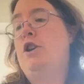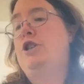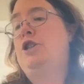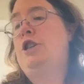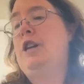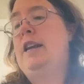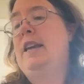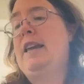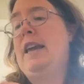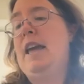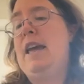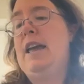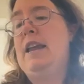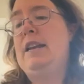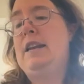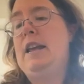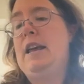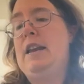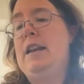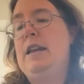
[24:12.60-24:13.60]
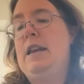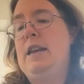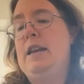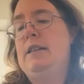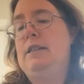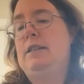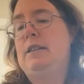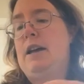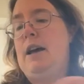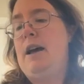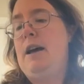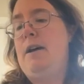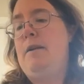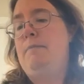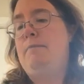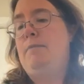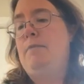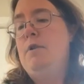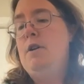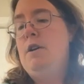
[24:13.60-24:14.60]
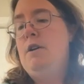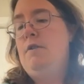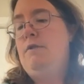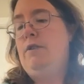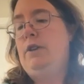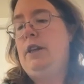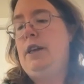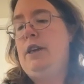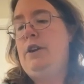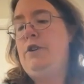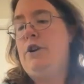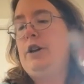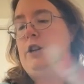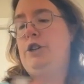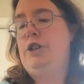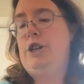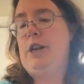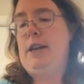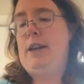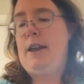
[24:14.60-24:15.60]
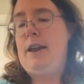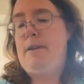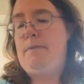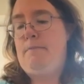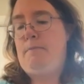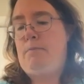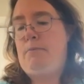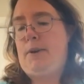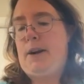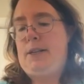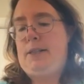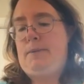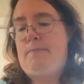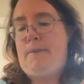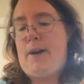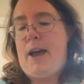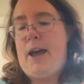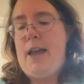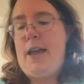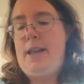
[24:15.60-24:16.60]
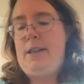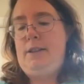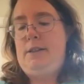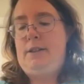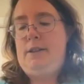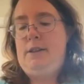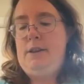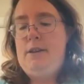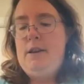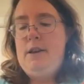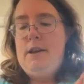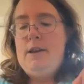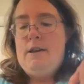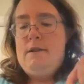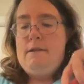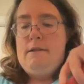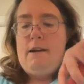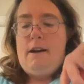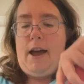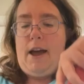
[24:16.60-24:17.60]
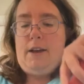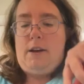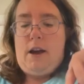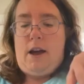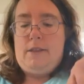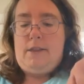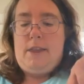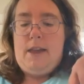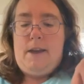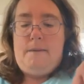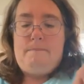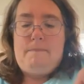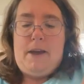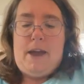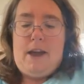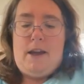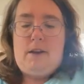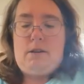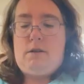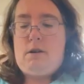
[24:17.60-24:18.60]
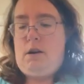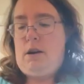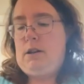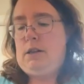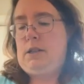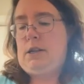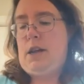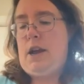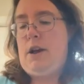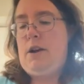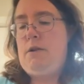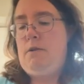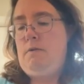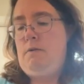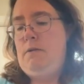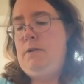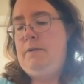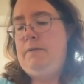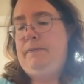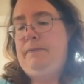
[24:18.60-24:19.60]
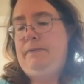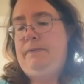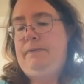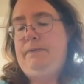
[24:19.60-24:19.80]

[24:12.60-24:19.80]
there are chicken, and it's fully cooked chicken breast bites. I got them at Costco.